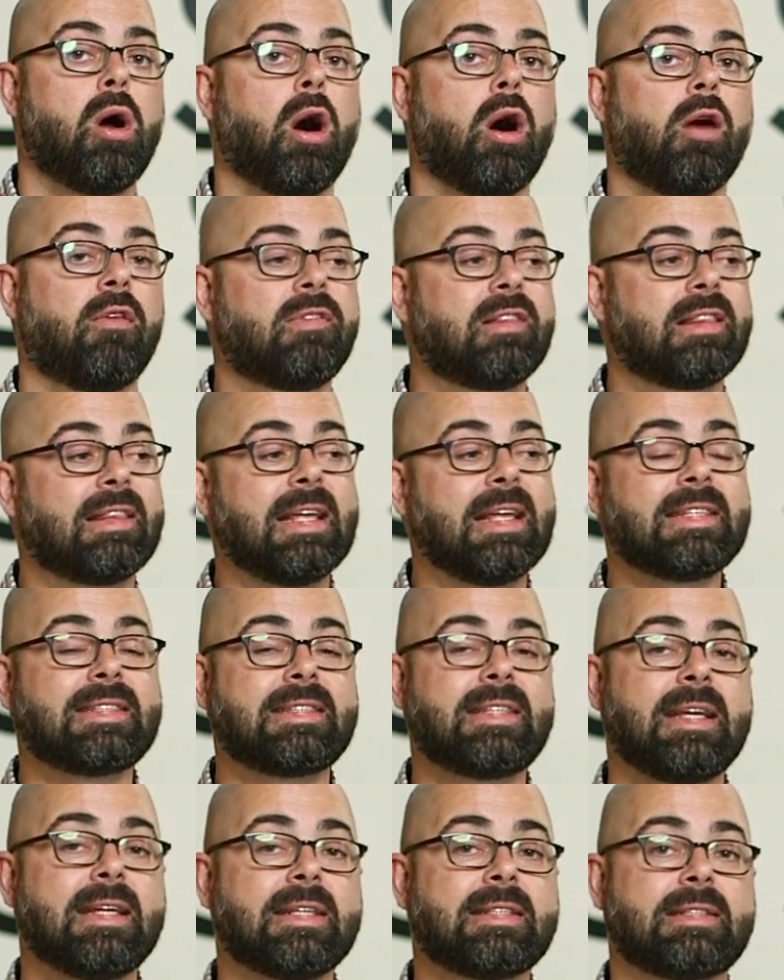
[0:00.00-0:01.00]
of
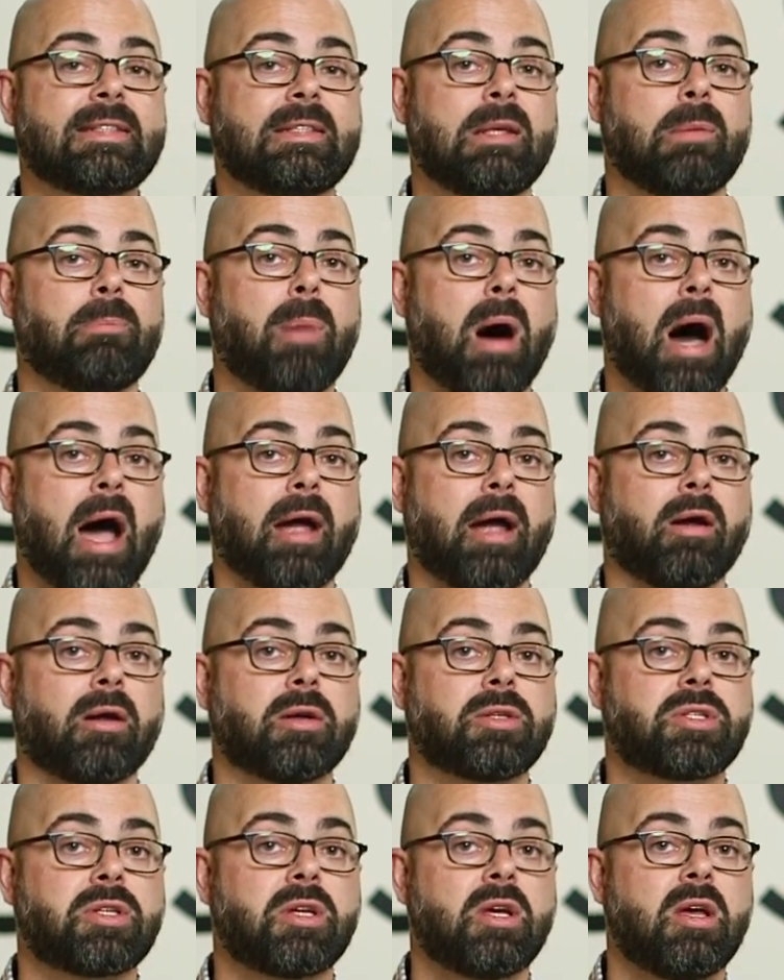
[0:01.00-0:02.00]
listings to
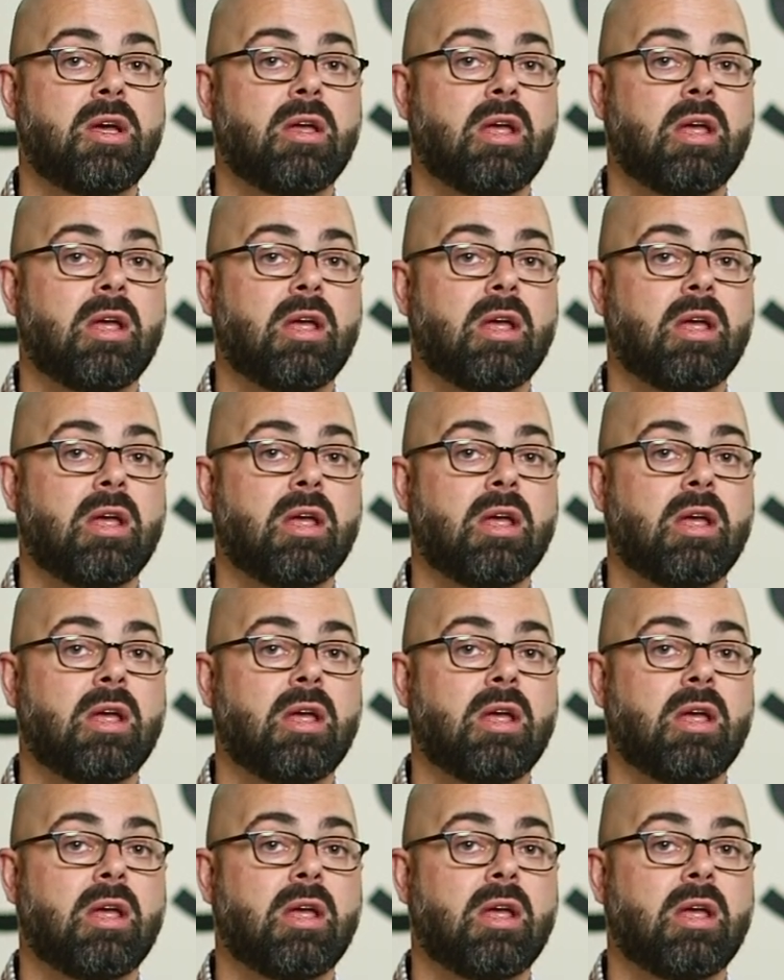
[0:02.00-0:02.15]
buyers.